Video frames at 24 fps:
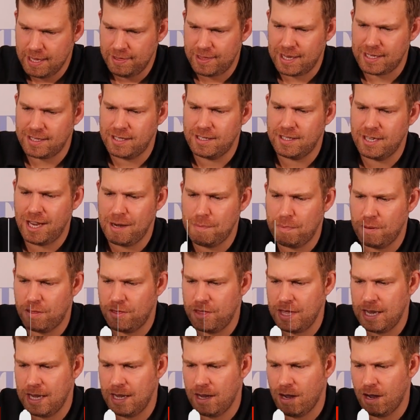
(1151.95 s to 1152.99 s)
That's the type of
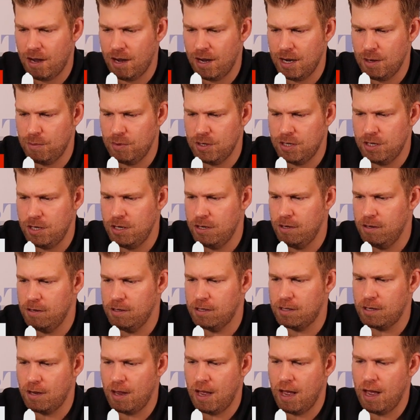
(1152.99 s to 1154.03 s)
thing I would
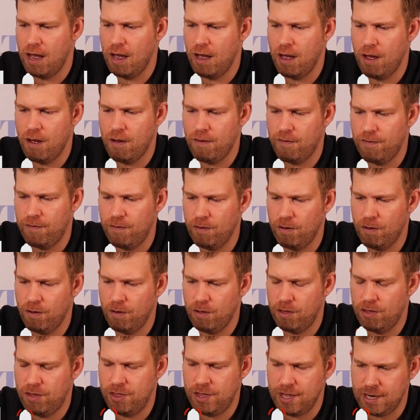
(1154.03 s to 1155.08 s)
use
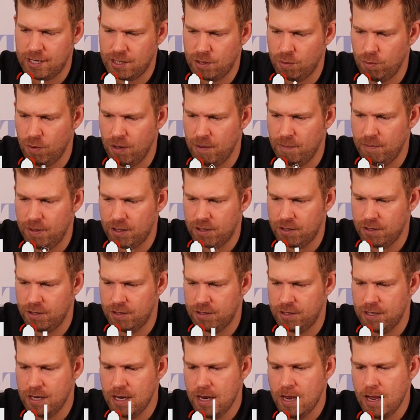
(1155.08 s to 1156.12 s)
for this one,
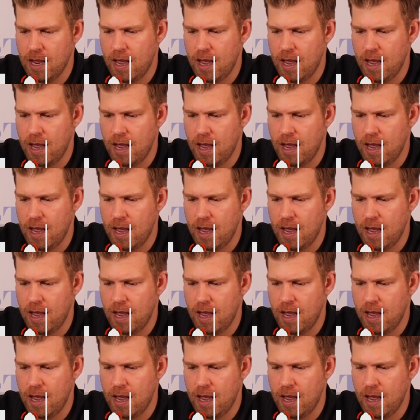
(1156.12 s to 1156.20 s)
because